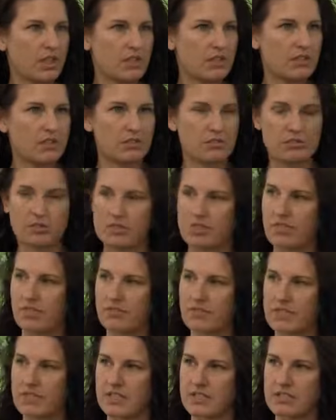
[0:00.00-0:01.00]
to solve
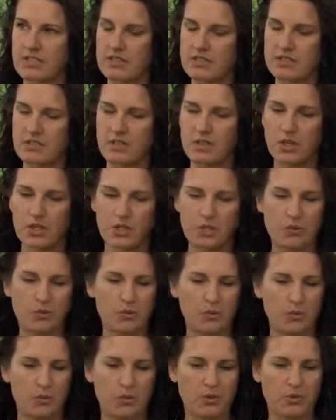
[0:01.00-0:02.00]
this
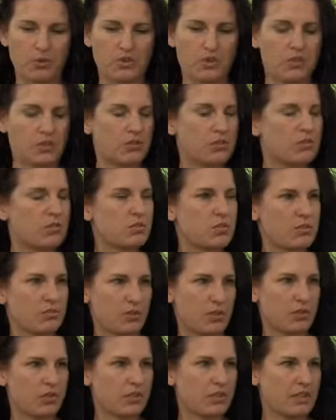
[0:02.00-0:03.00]
or to
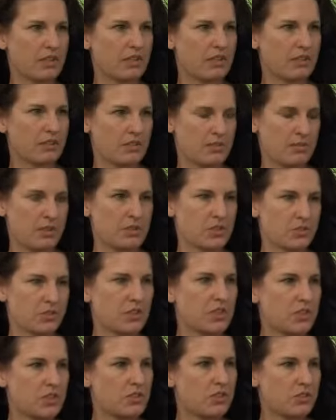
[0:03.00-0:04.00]
support the special
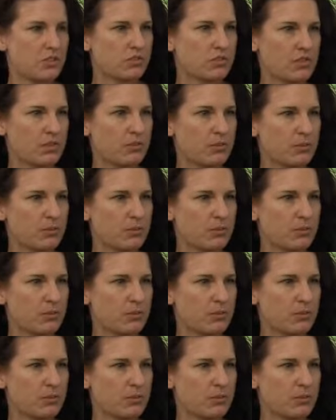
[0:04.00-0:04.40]
needs children at